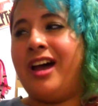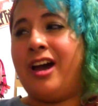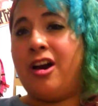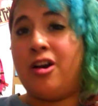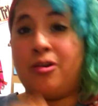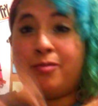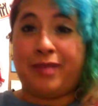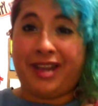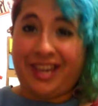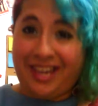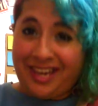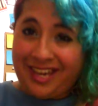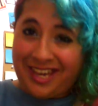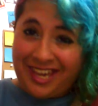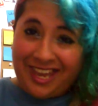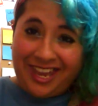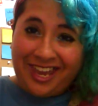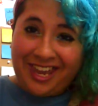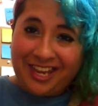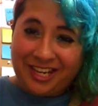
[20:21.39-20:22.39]
On my
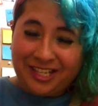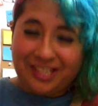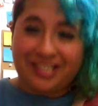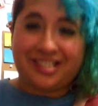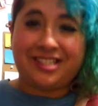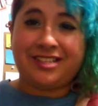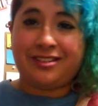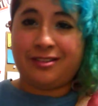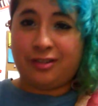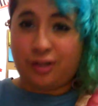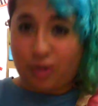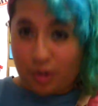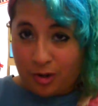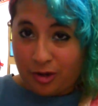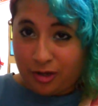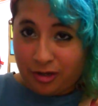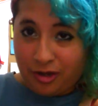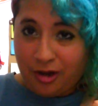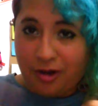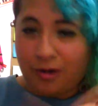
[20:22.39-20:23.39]
head is
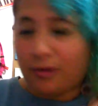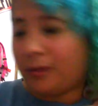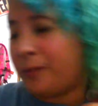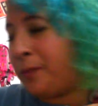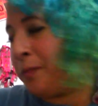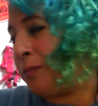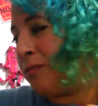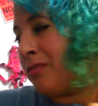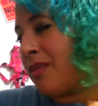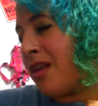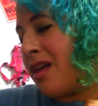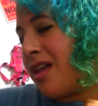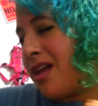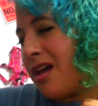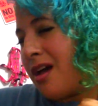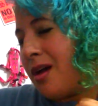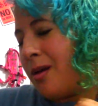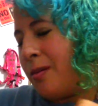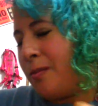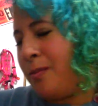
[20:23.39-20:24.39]
total go.
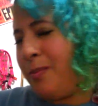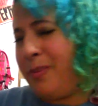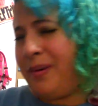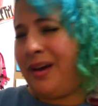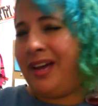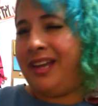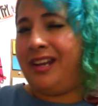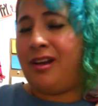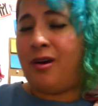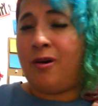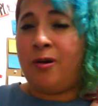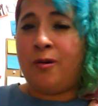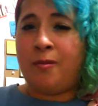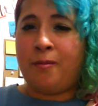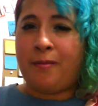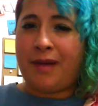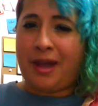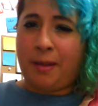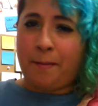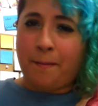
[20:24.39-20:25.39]
But on
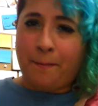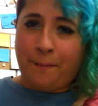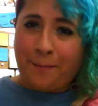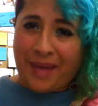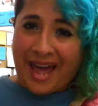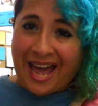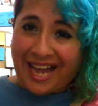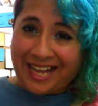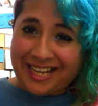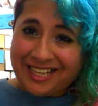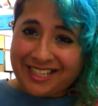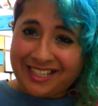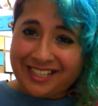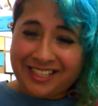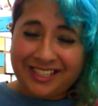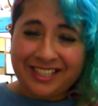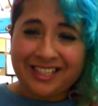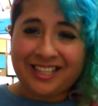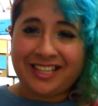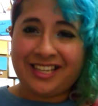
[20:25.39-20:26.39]
my back,
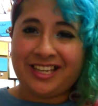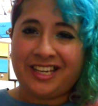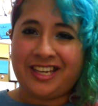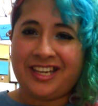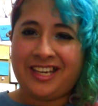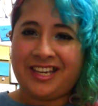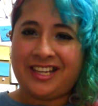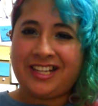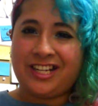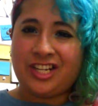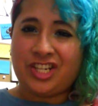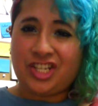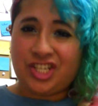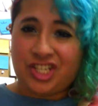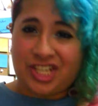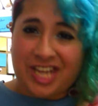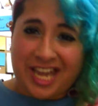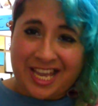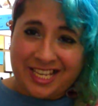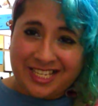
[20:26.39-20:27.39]

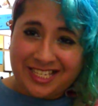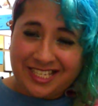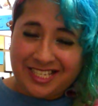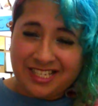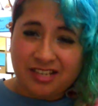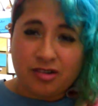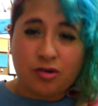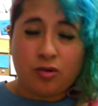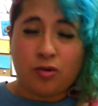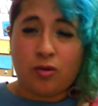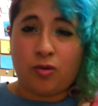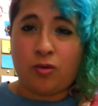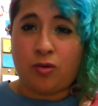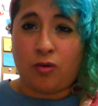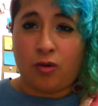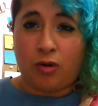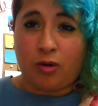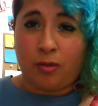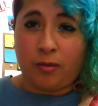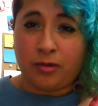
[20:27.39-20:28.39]
chest,
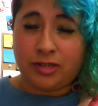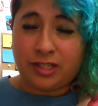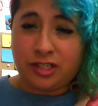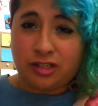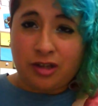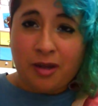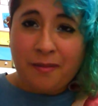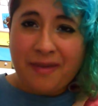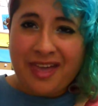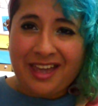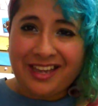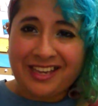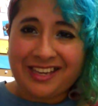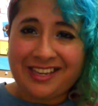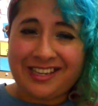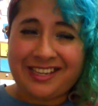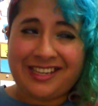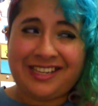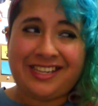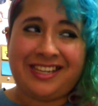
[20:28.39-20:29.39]
or stomach
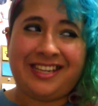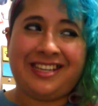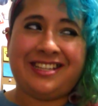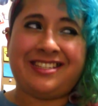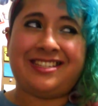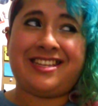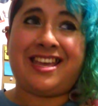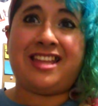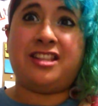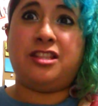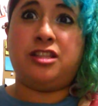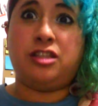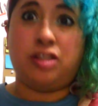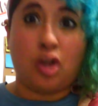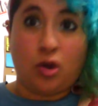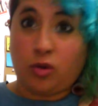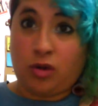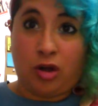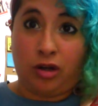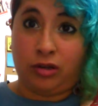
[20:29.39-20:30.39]
is a
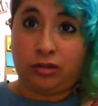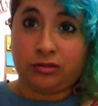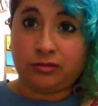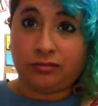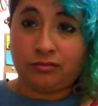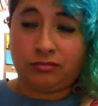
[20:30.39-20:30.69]
no go.